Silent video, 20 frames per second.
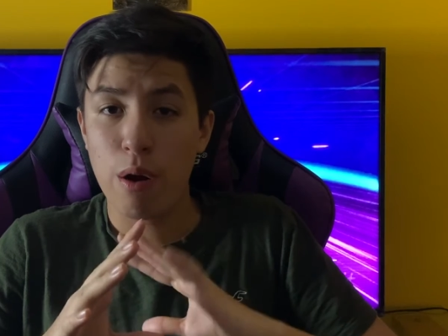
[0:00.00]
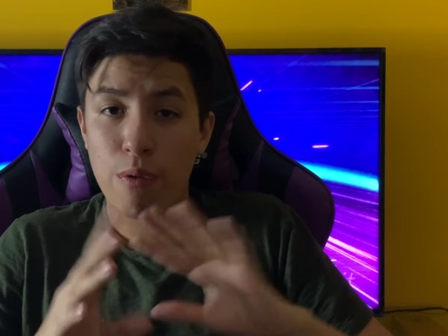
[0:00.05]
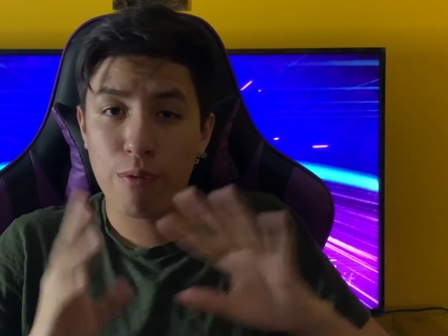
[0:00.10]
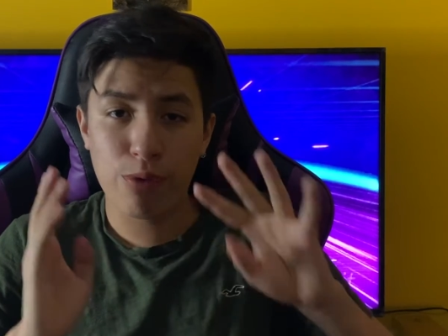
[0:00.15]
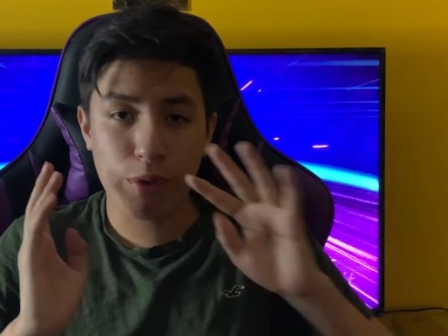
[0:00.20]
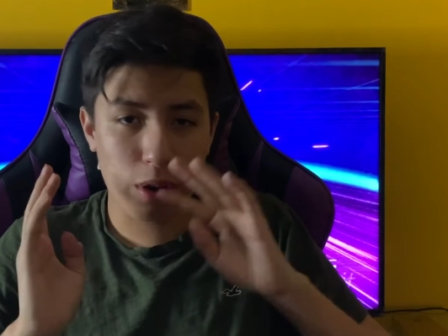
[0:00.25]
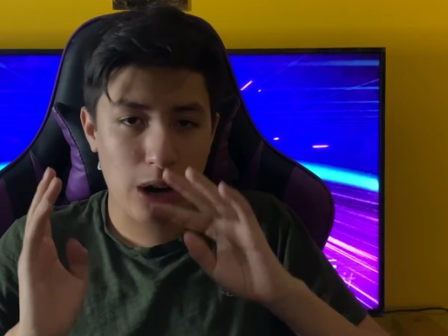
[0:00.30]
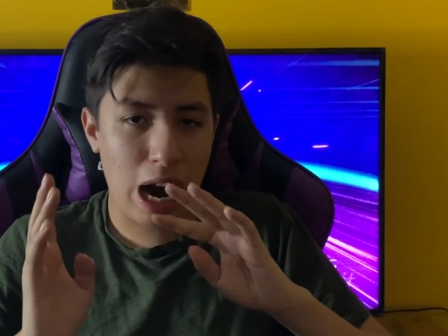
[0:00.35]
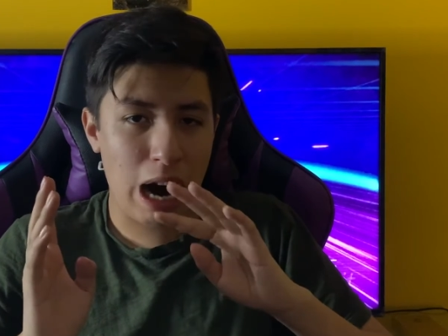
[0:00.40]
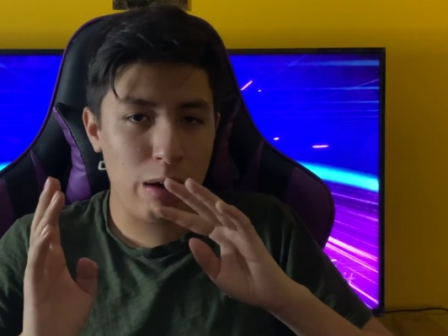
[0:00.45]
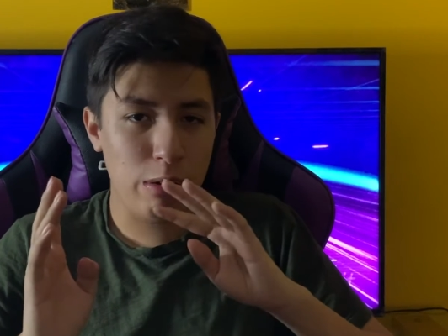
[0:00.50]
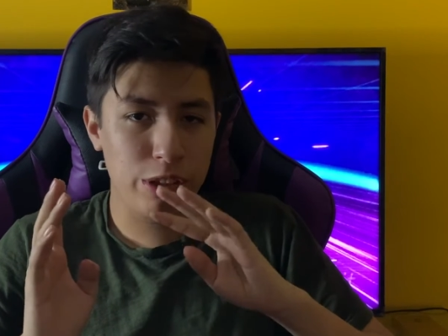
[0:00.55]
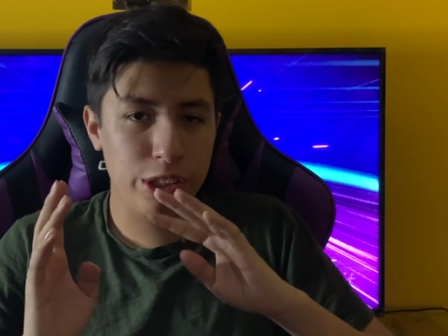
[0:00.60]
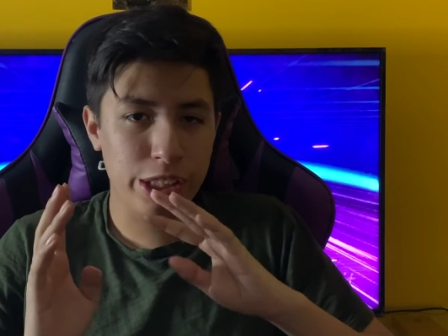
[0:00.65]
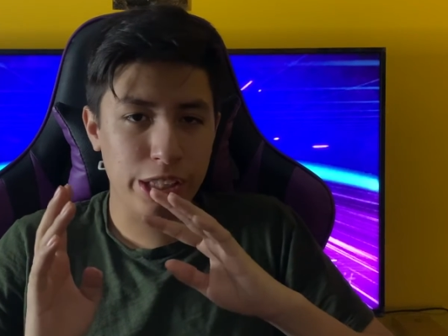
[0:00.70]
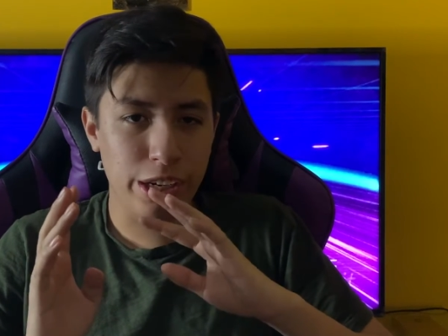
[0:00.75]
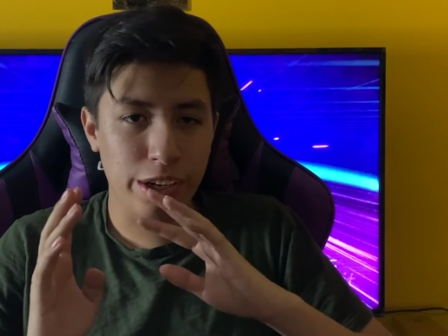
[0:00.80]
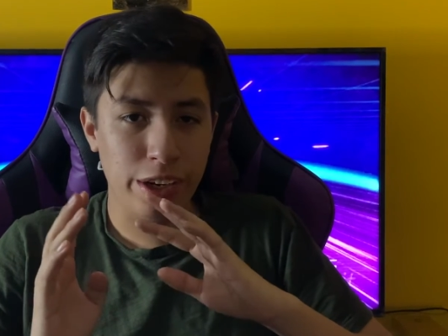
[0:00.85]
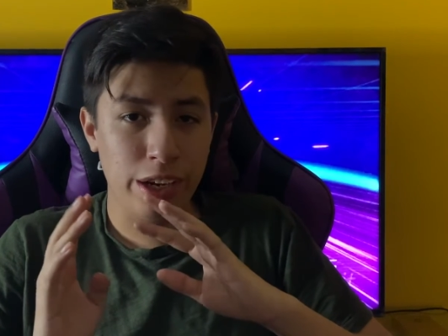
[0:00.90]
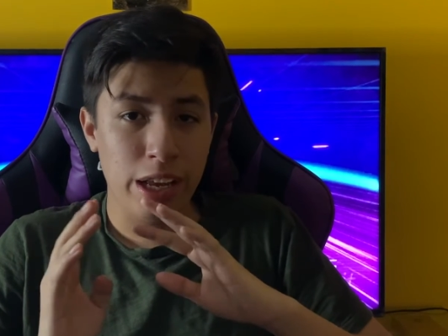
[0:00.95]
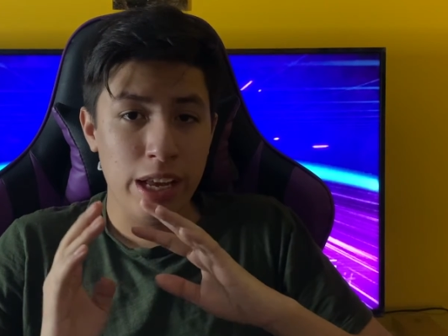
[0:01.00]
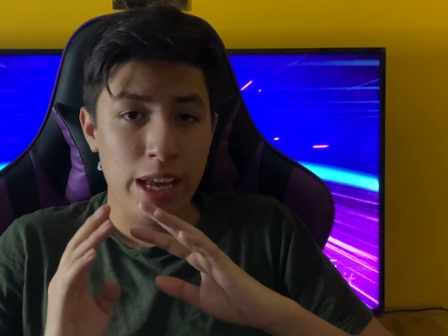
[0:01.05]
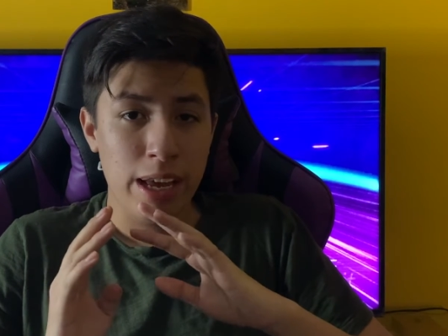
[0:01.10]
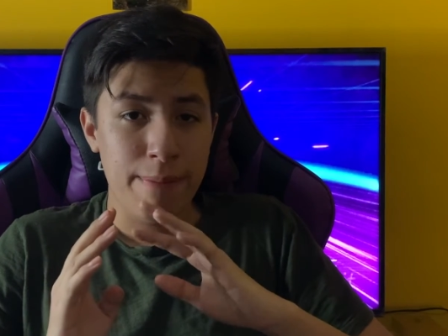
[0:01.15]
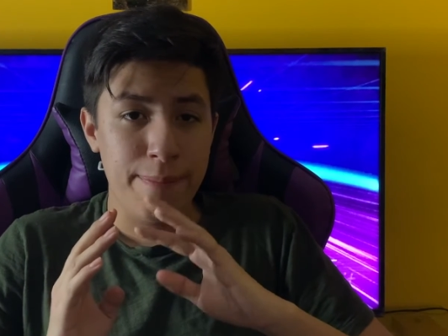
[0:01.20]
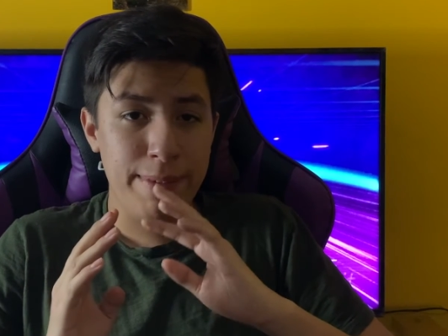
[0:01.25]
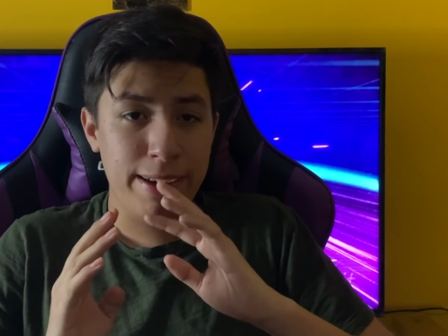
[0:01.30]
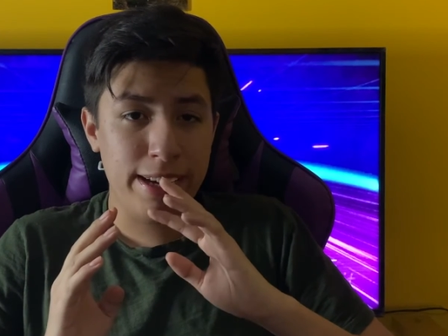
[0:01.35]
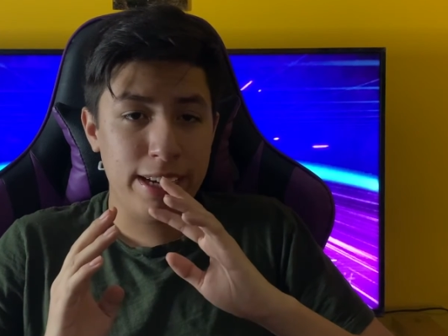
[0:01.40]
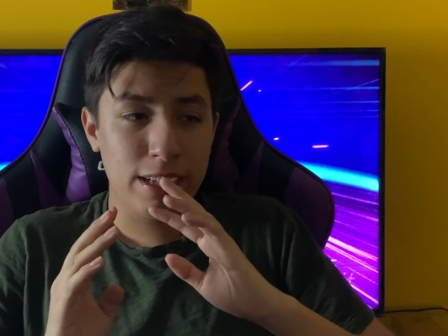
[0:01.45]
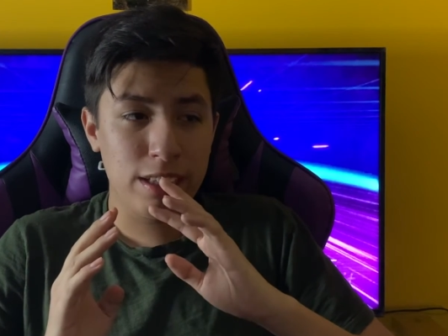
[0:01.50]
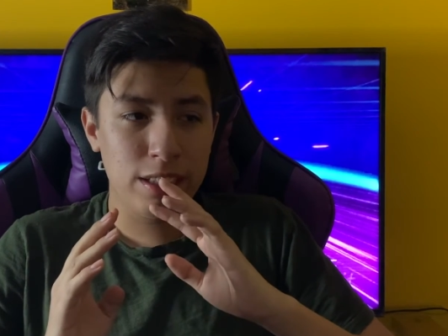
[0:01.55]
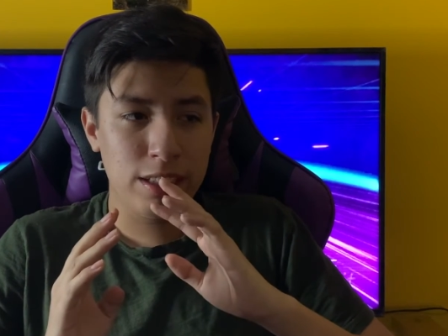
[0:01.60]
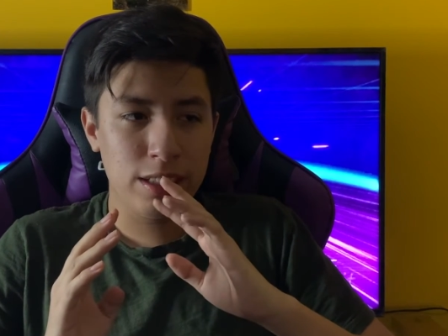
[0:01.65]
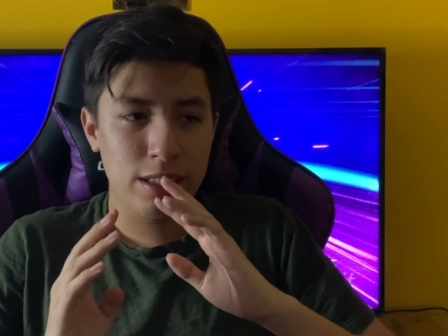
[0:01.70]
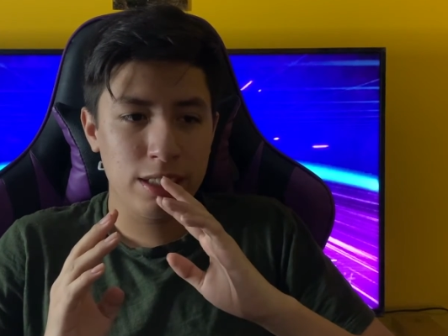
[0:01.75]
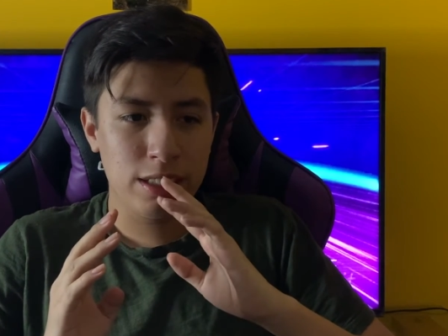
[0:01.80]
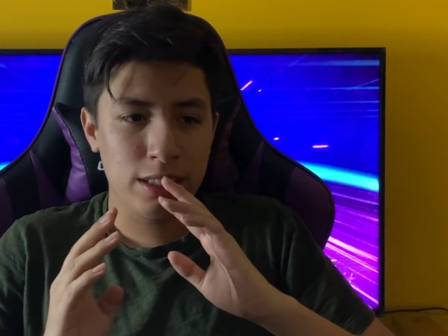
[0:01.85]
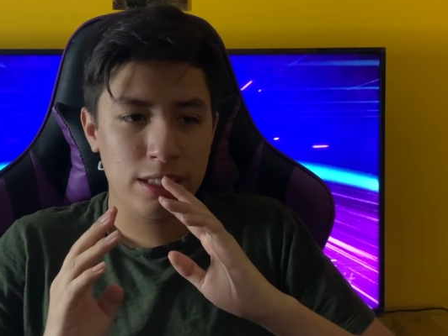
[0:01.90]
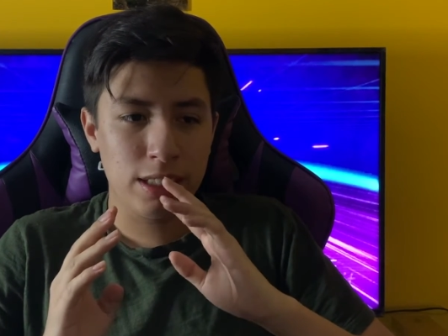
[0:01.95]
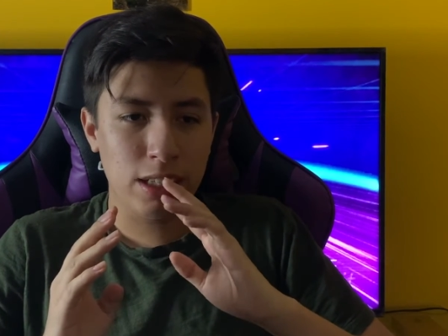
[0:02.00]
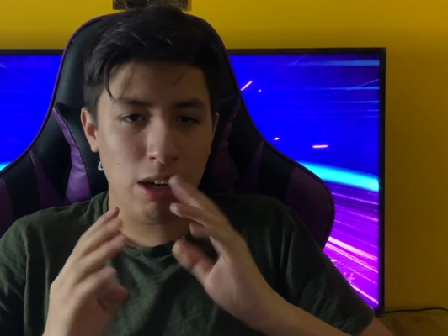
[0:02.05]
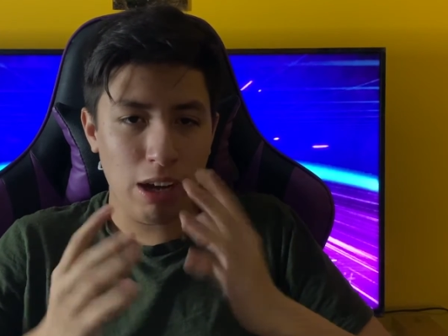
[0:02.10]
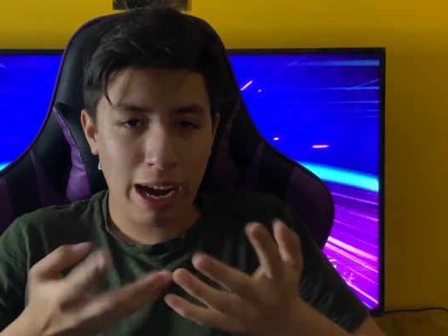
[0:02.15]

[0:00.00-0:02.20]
4 hours long because